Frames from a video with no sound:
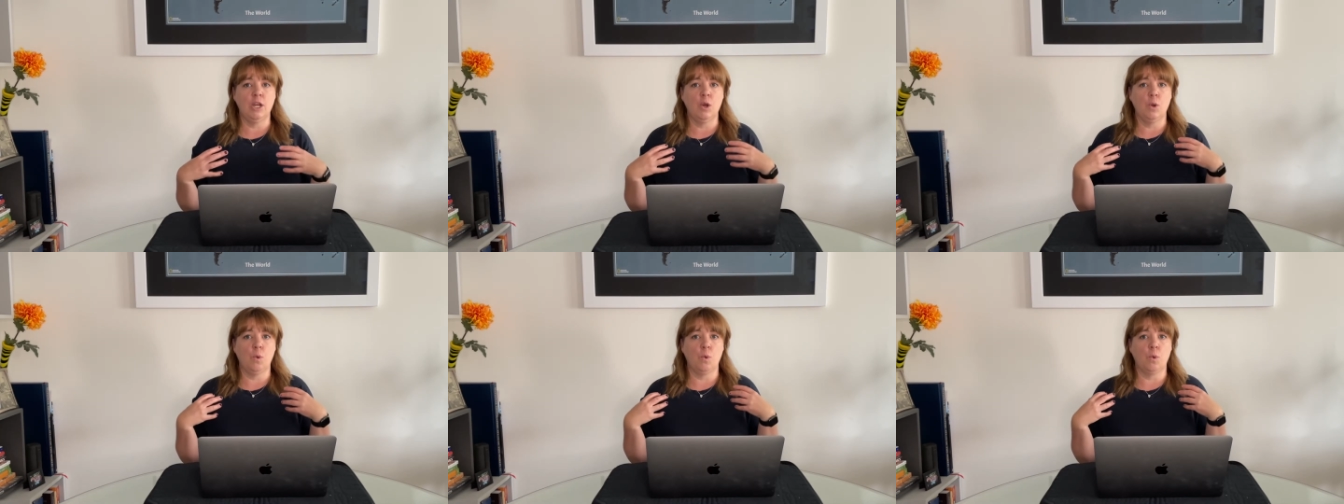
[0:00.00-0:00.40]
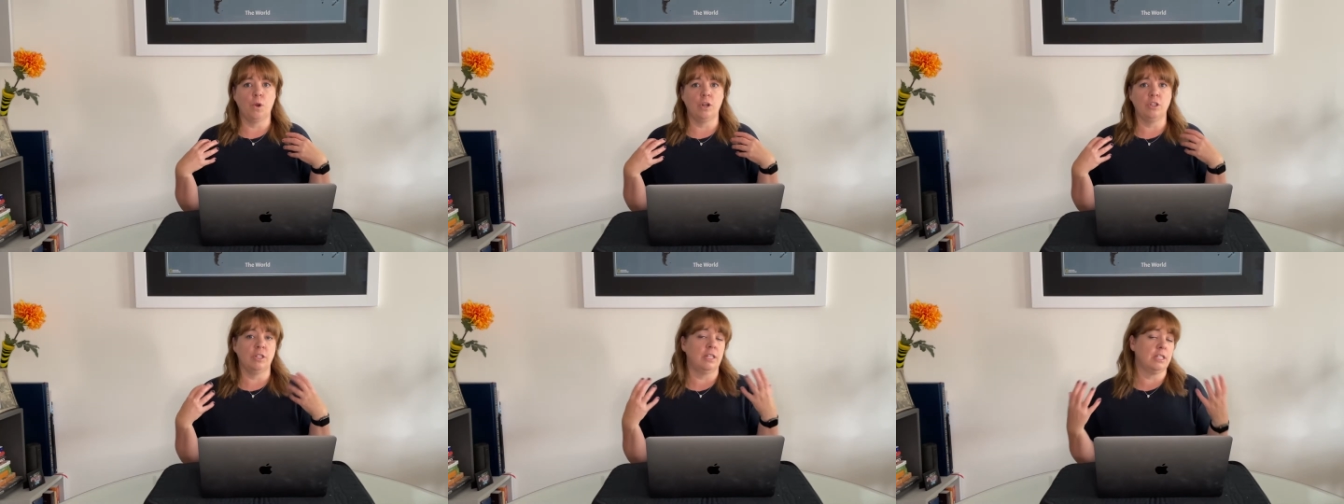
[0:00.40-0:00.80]
or
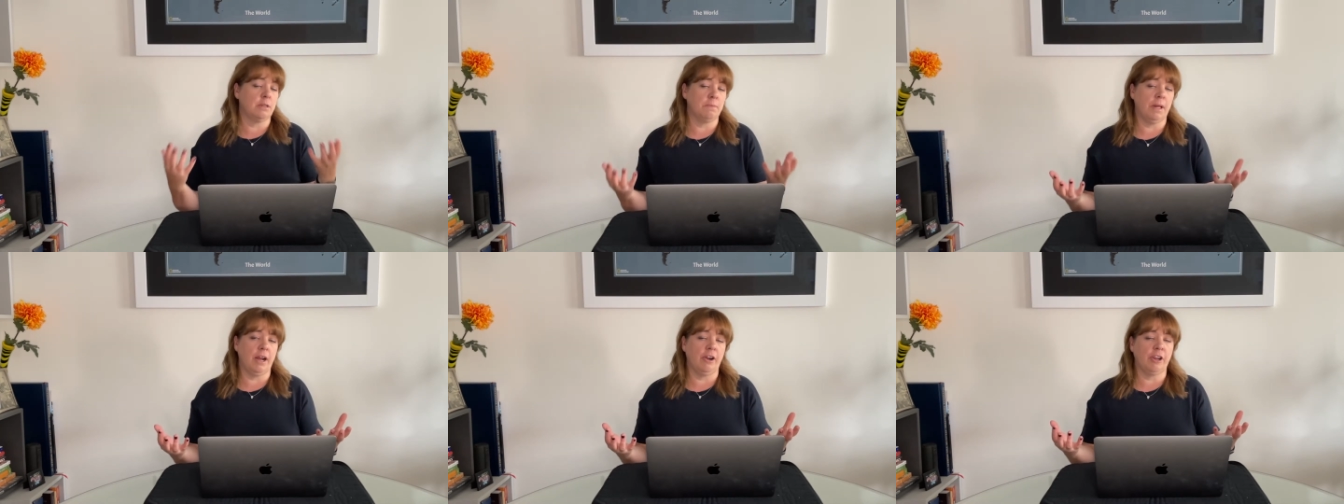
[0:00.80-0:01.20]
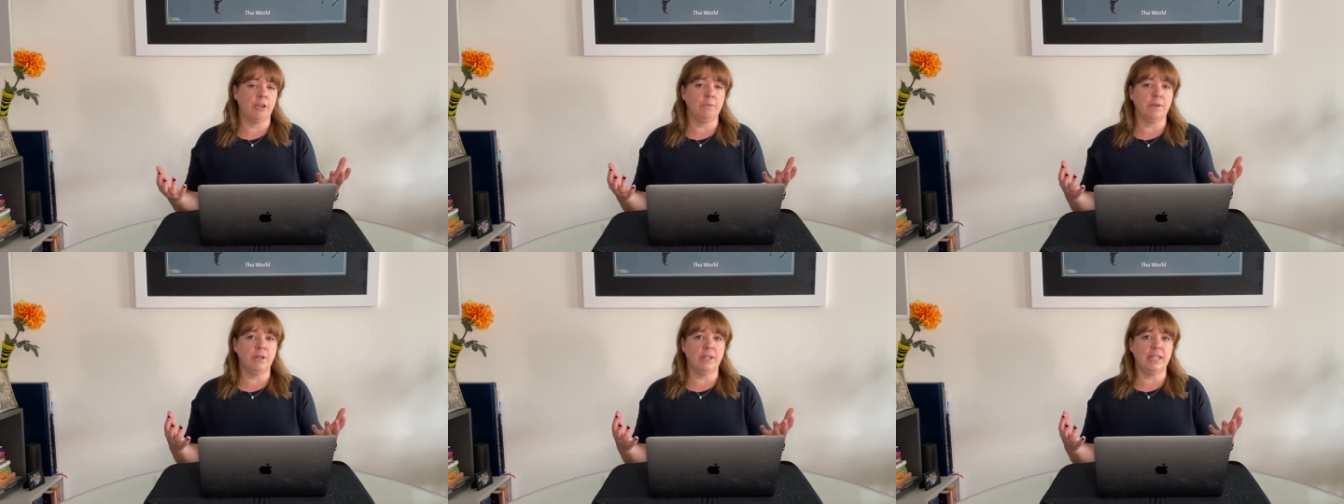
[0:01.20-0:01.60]
to the supplier
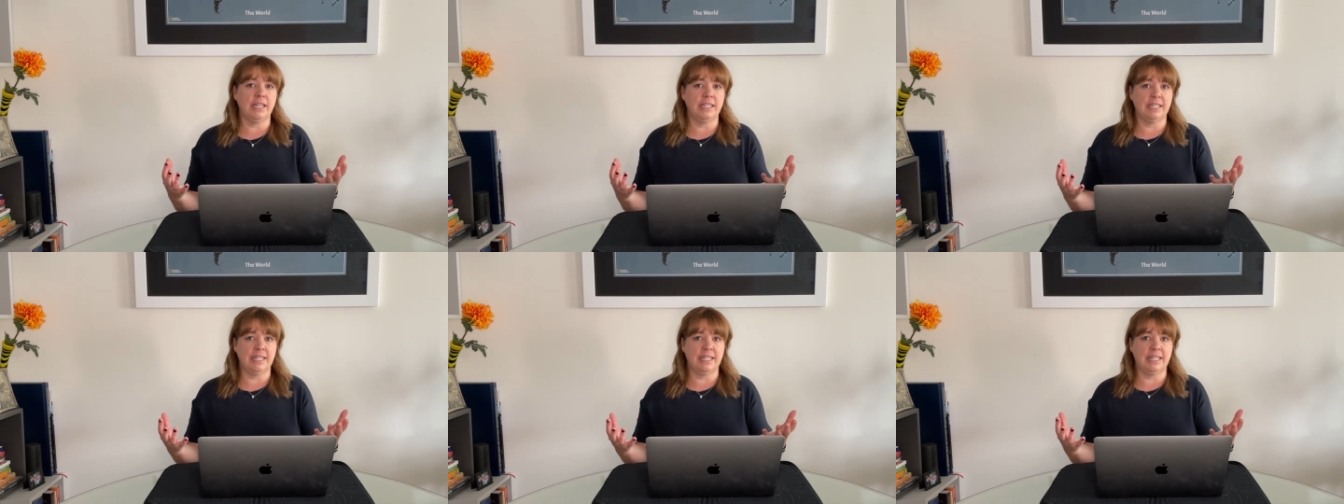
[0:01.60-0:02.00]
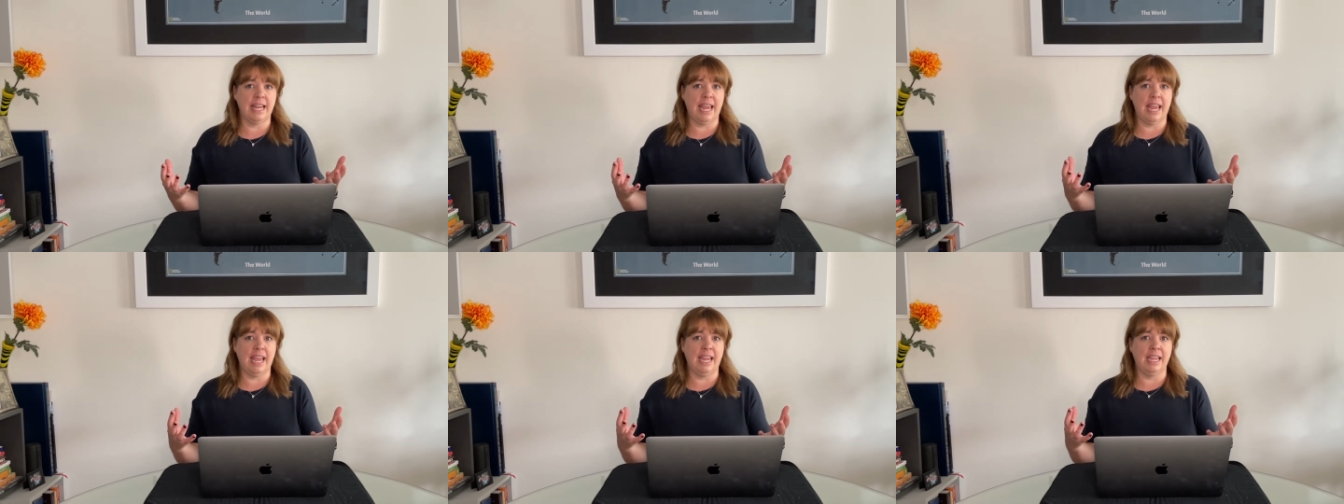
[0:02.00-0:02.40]
community to
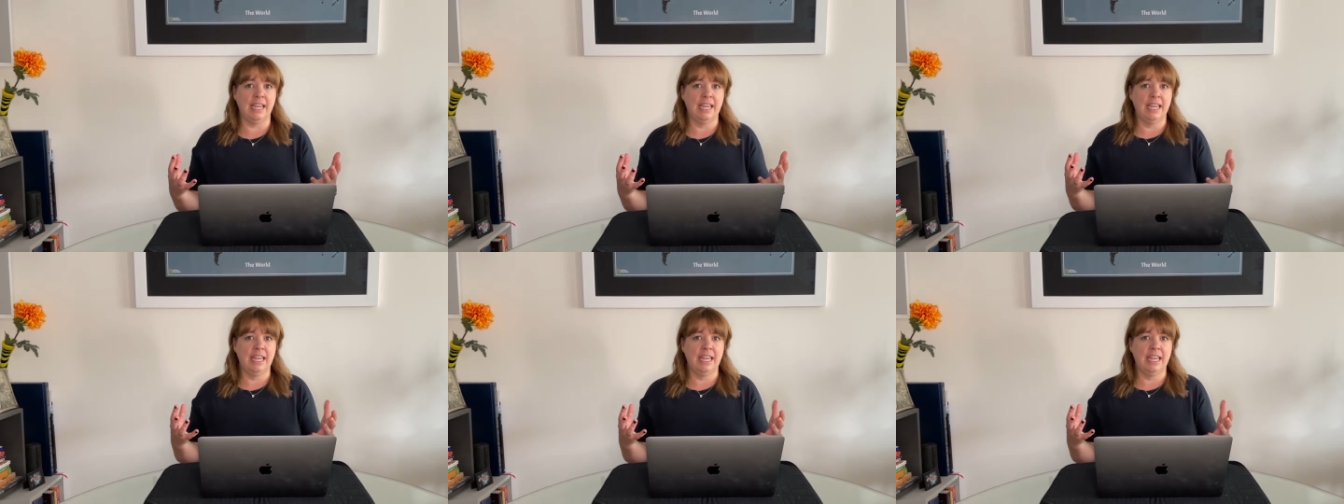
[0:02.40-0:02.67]
say,